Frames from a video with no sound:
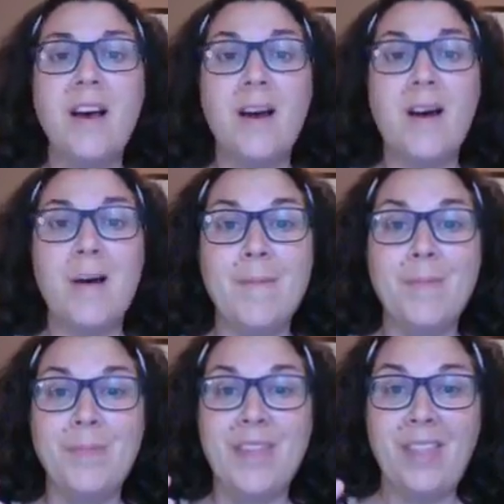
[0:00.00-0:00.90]

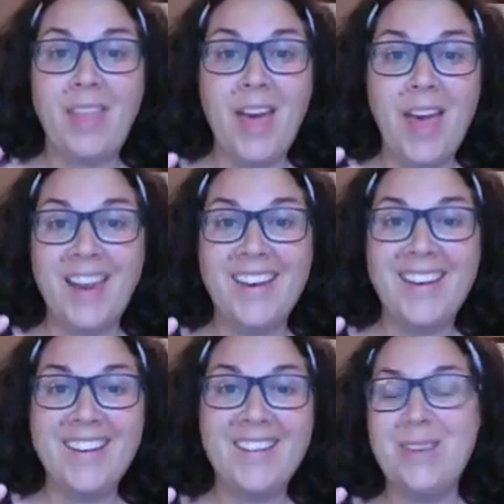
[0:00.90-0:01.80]
And
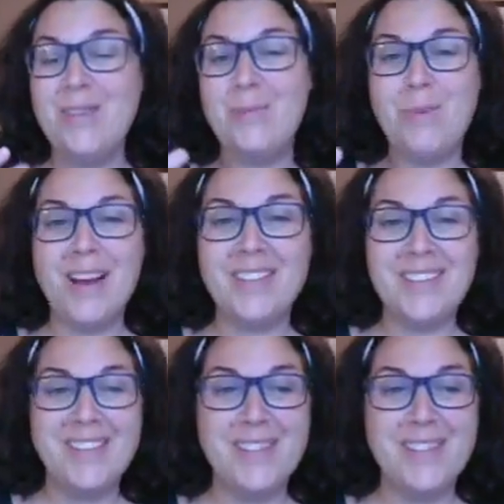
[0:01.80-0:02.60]
then you can practice